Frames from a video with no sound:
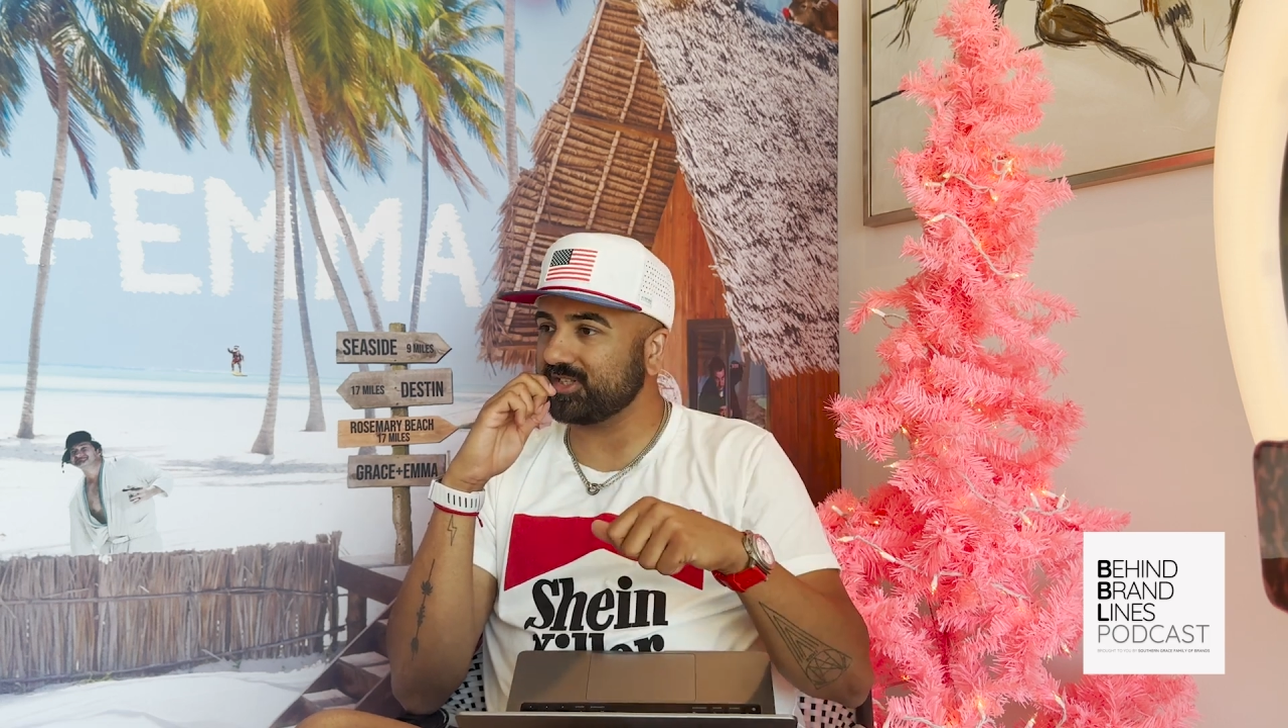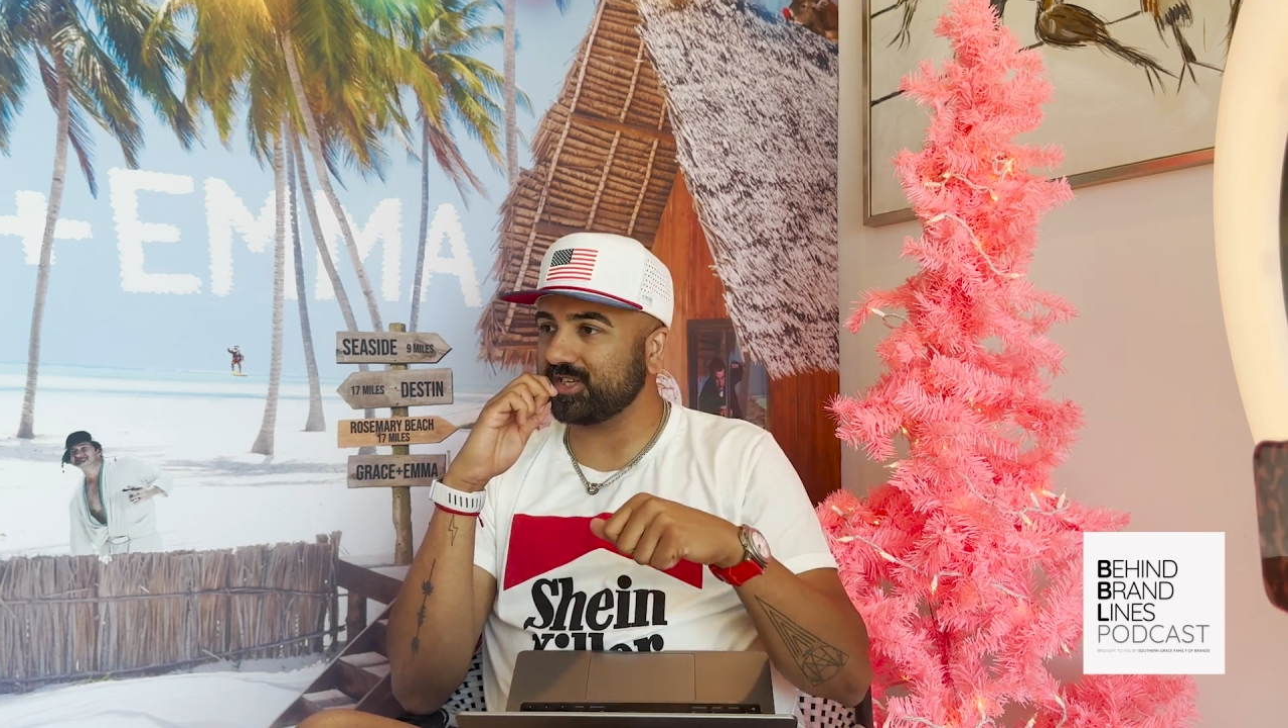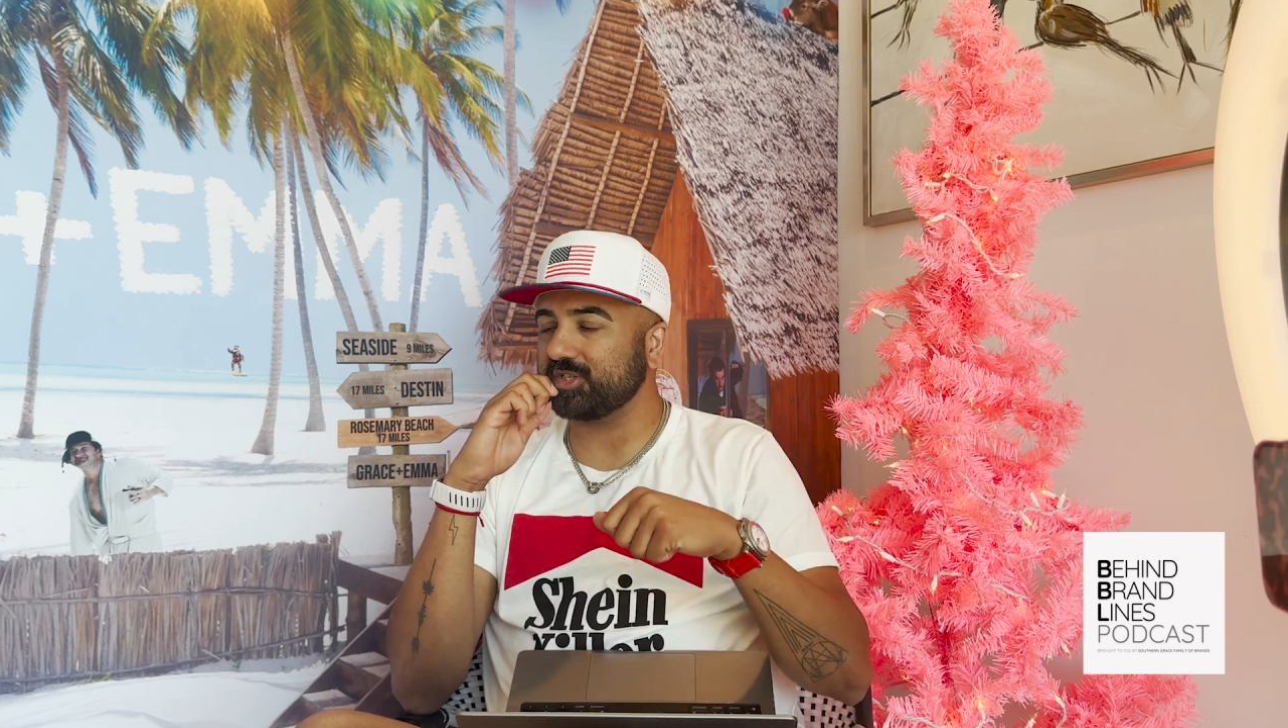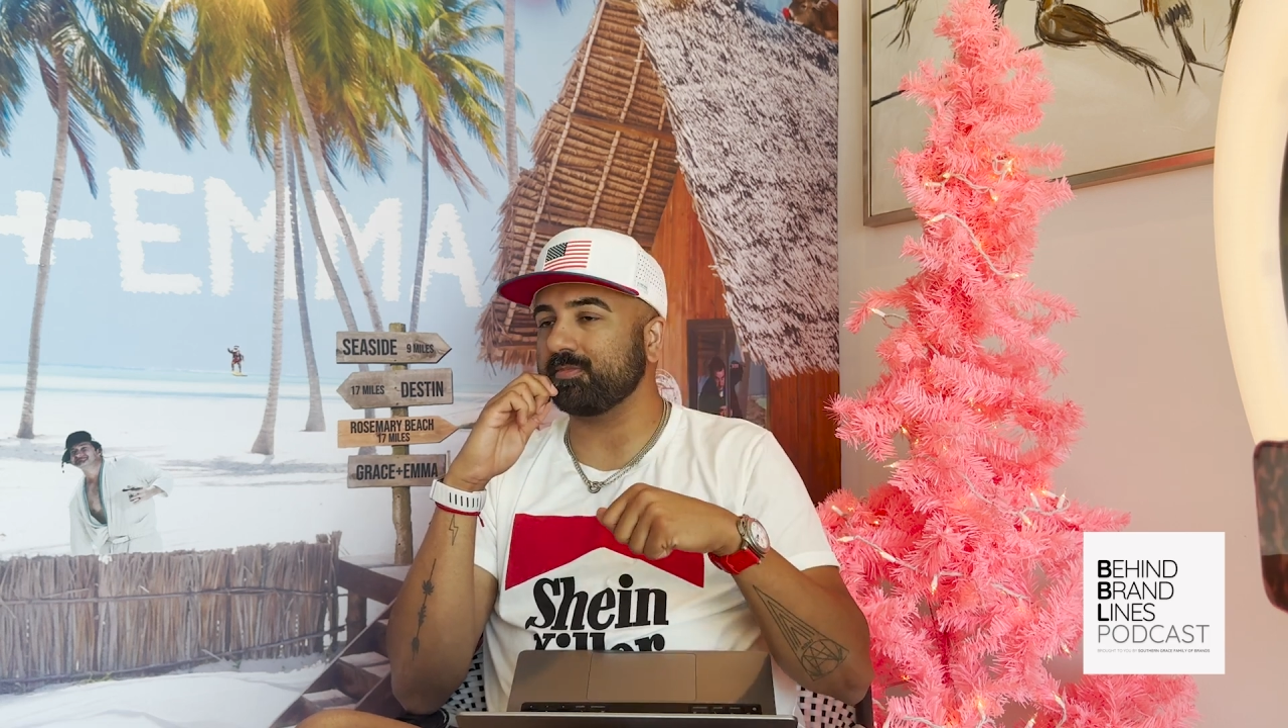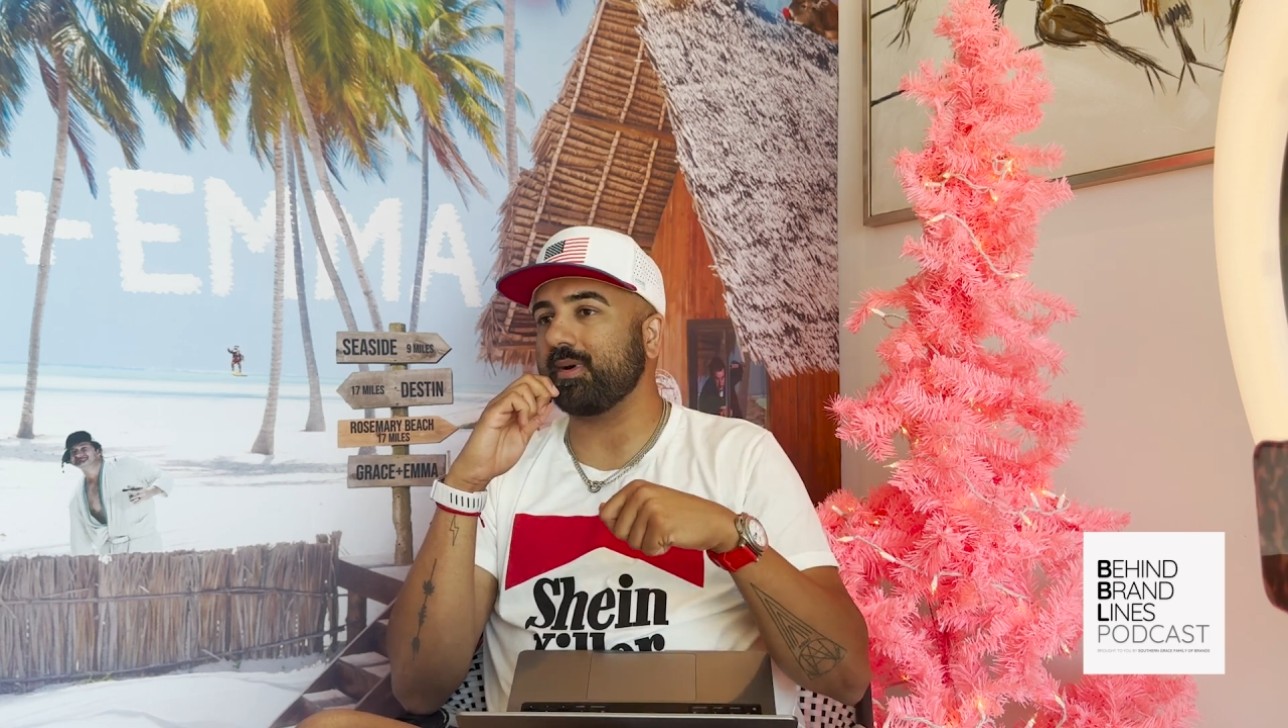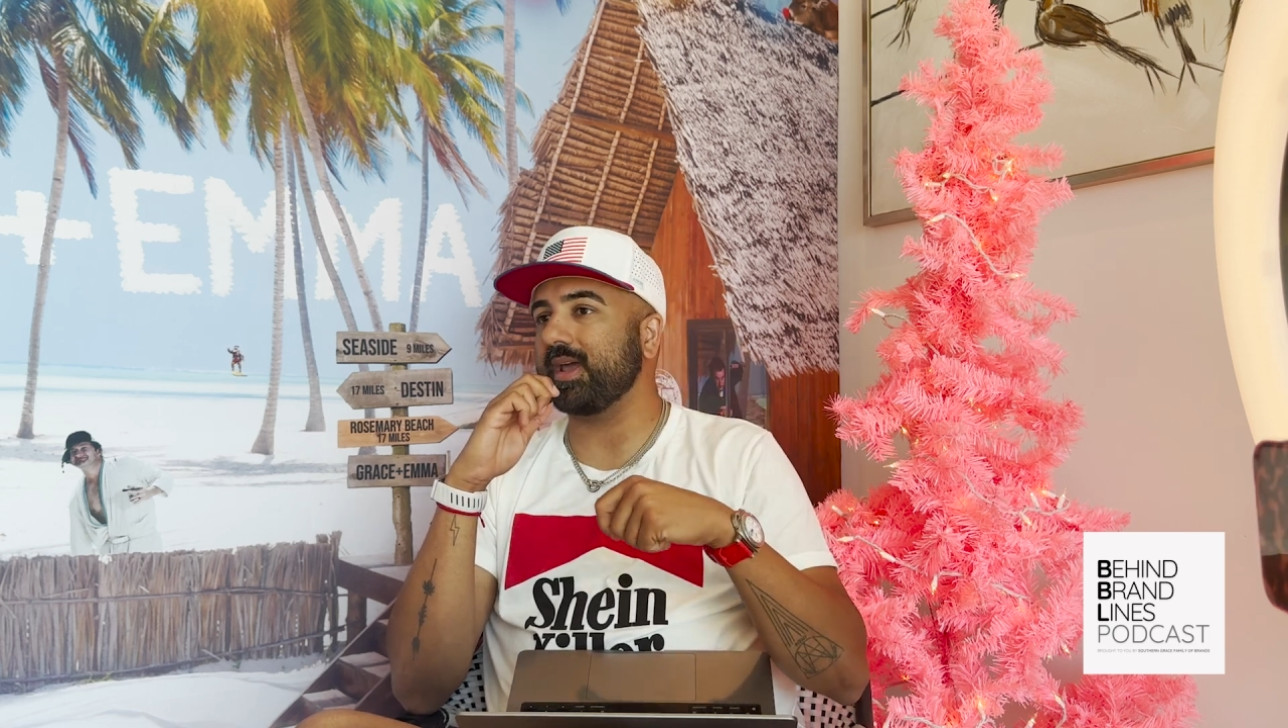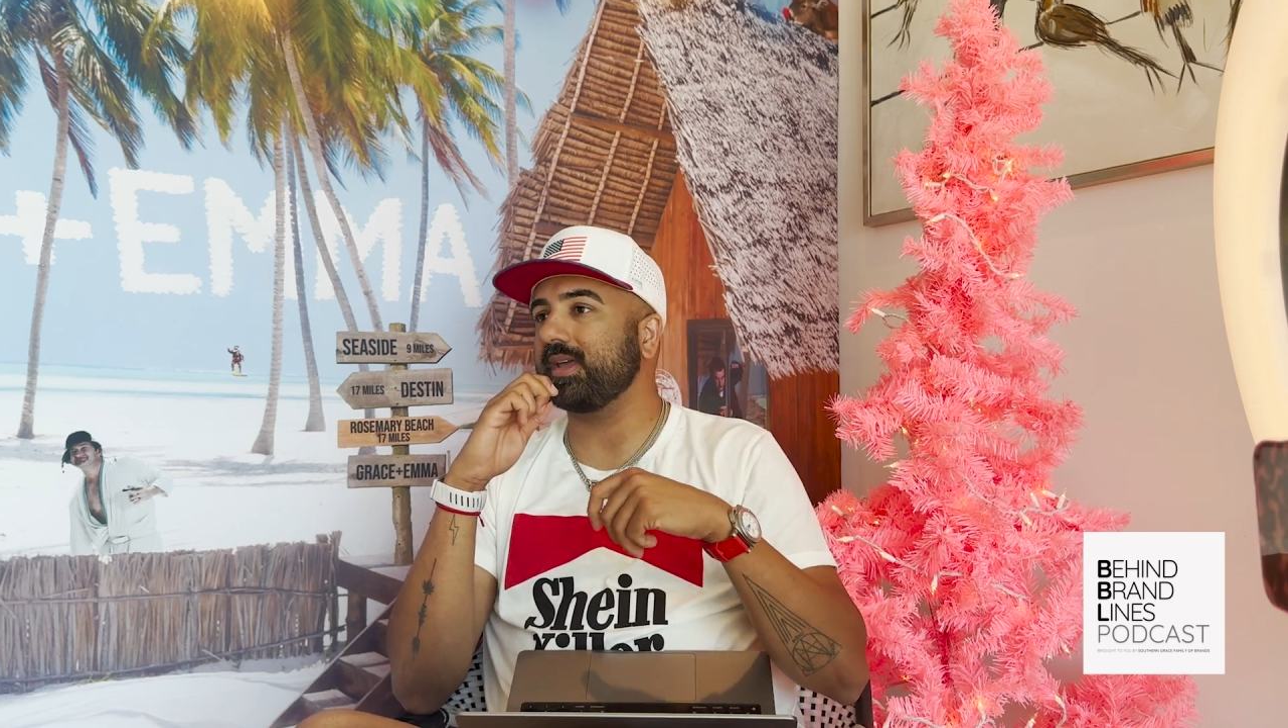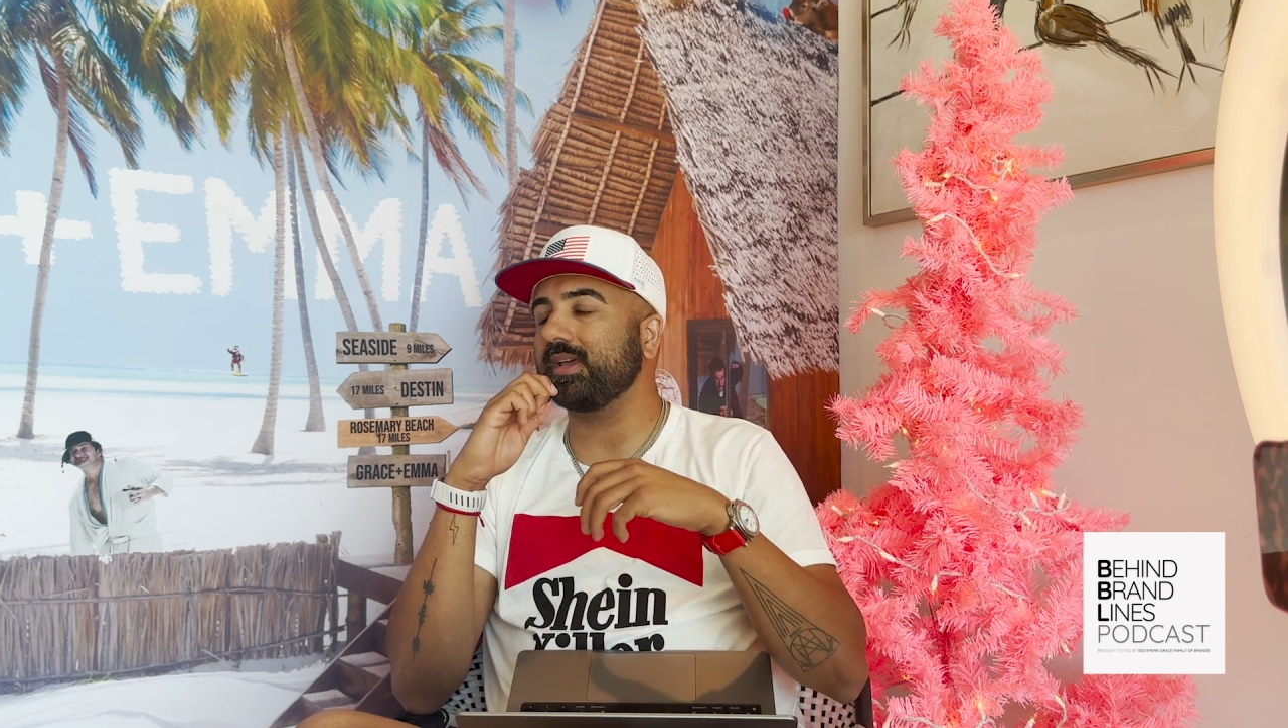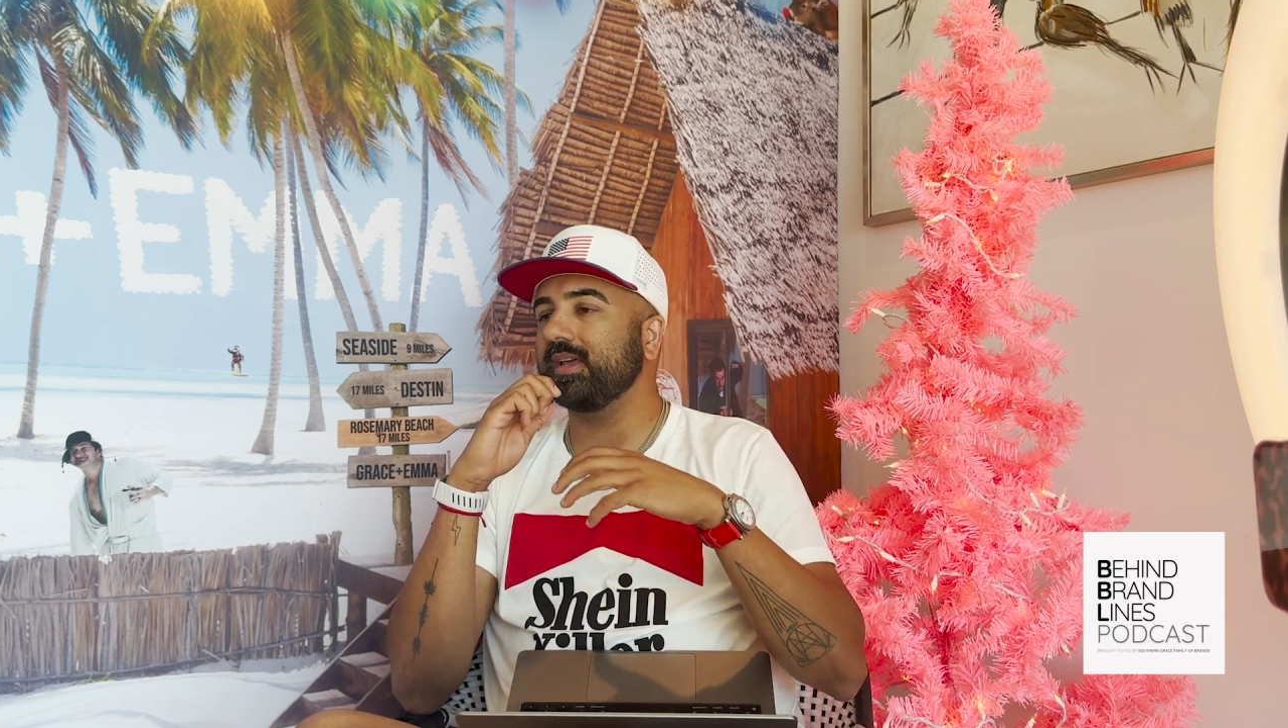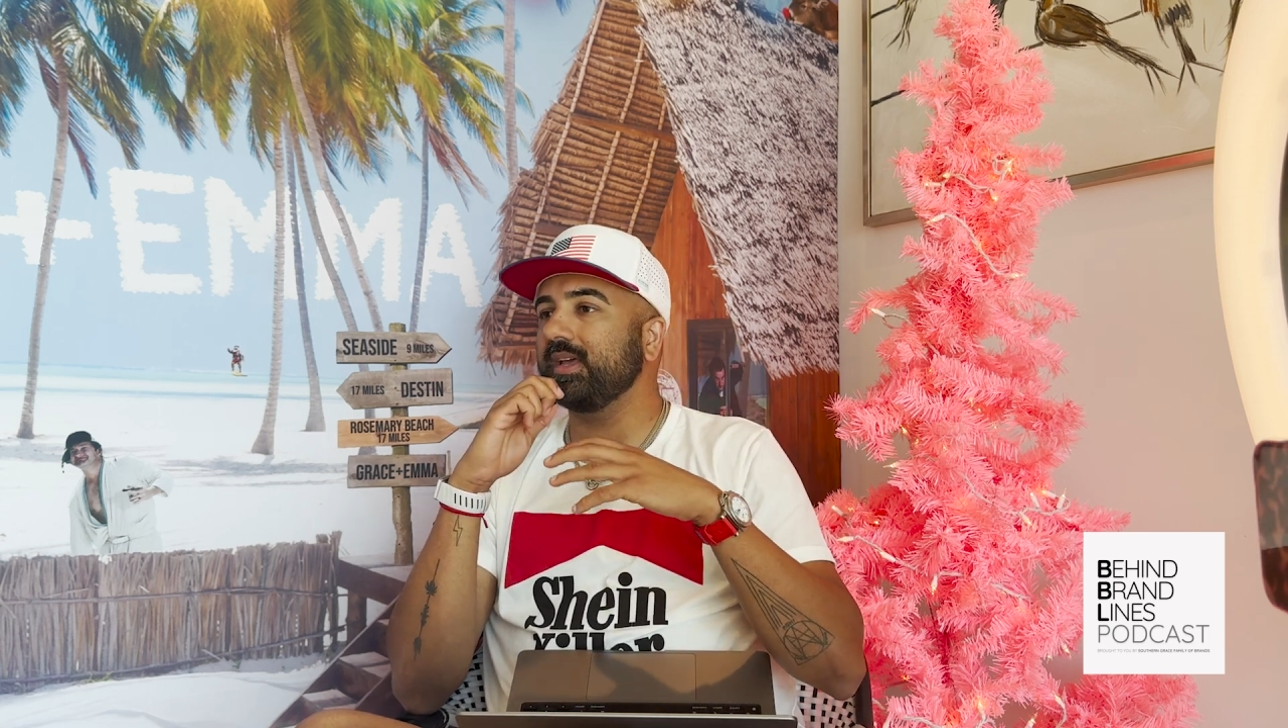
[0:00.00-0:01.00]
such mic,